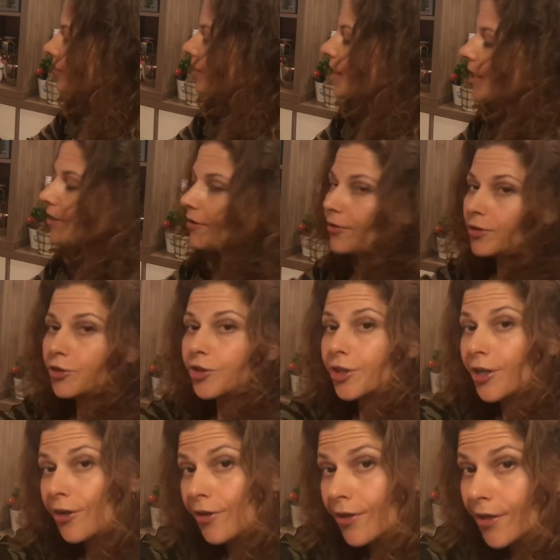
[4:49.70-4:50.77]
that, the
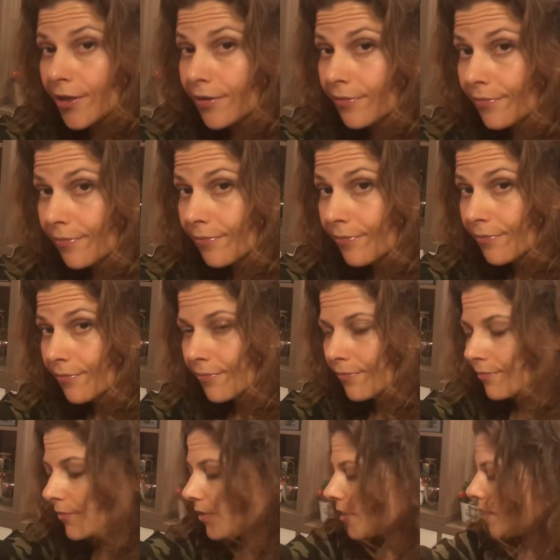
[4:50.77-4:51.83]
Chariot.
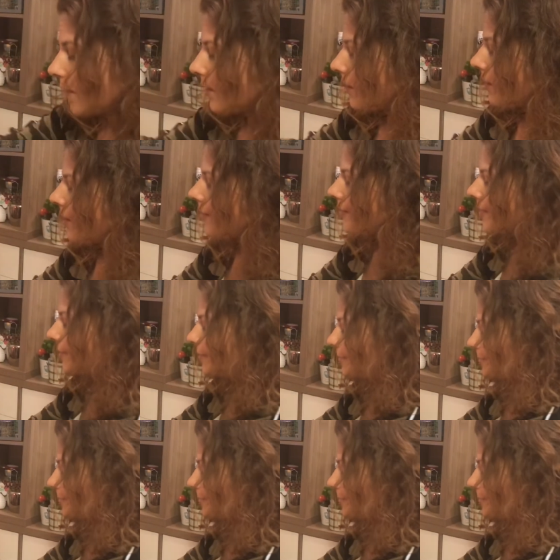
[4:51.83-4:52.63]
Love it.